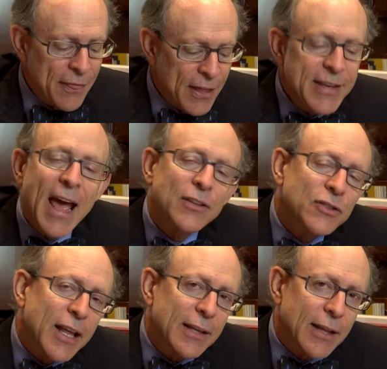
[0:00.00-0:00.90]
The
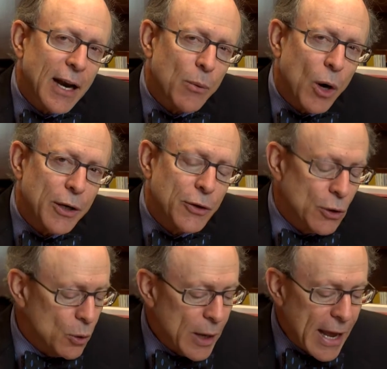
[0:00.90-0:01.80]
next thing that I want to
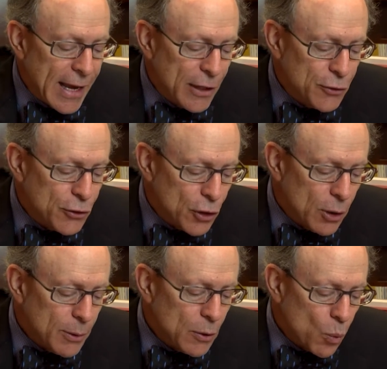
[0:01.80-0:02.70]
do is
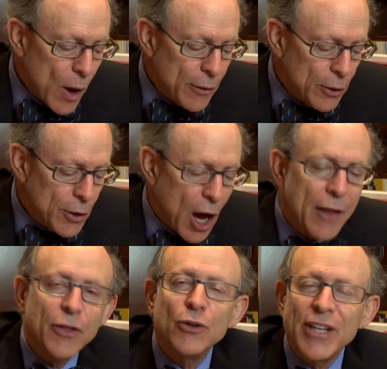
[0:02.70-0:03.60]
determine whether or
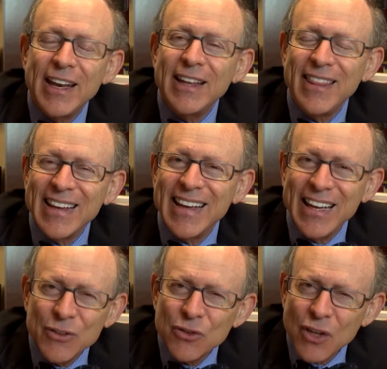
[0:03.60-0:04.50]
not there's anything
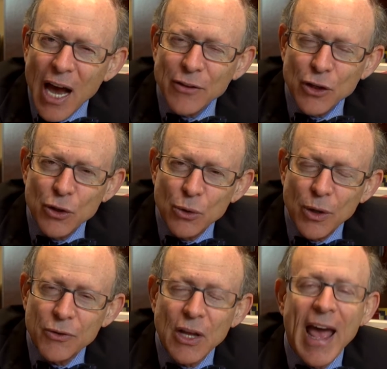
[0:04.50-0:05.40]
inside the
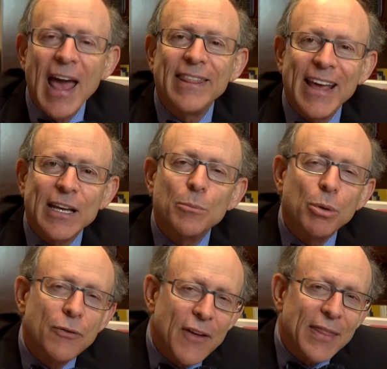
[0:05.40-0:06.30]
uterus that could
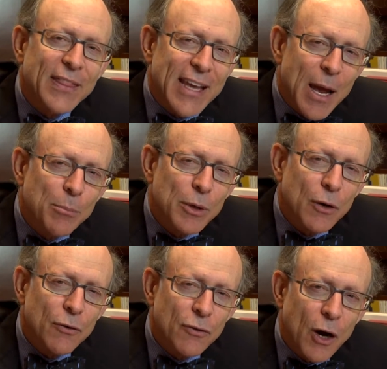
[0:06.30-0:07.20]
prevent the
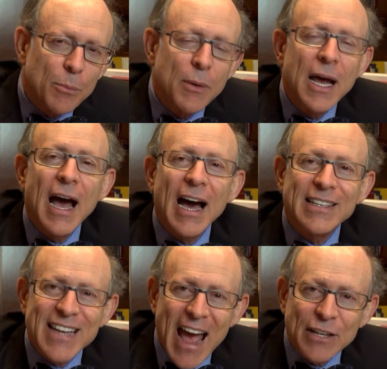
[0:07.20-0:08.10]
embryo from
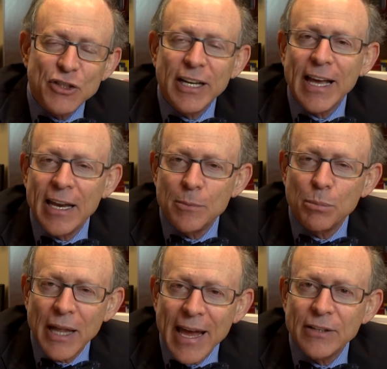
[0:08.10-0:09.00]
attaching and
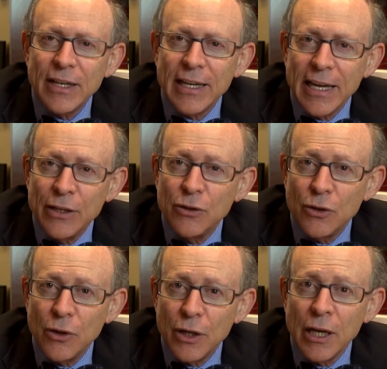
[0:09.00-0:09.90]
implanting
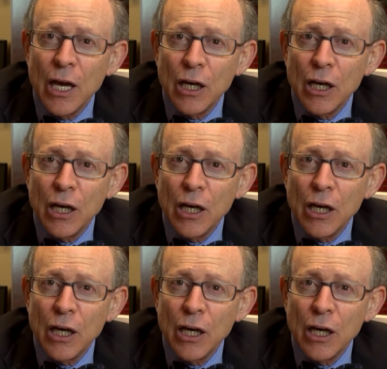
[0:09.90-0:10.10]
into the